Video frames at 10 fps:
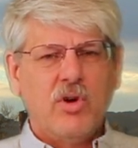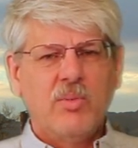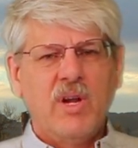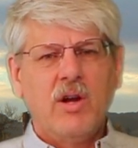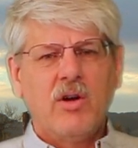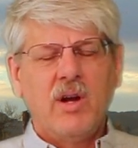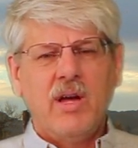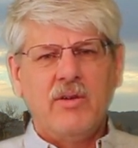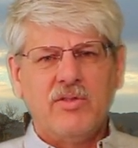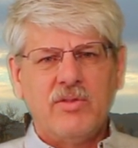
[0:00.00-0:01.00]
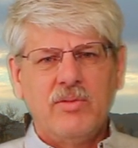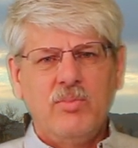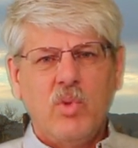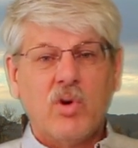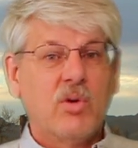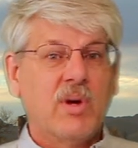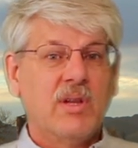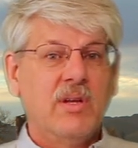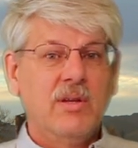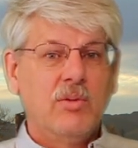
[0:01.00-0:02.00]
terminate our lives more
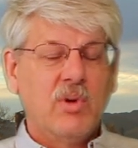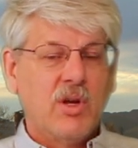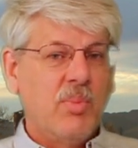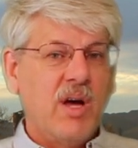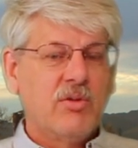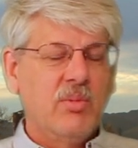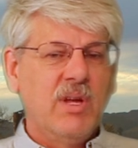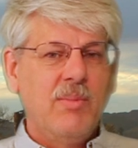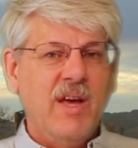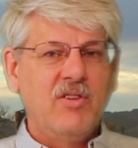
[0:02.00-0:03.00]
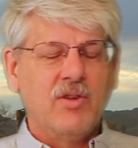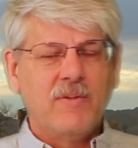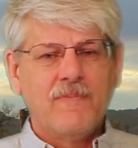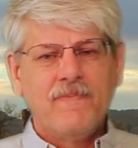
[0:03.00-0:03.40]
quickly than we could possibly imagine.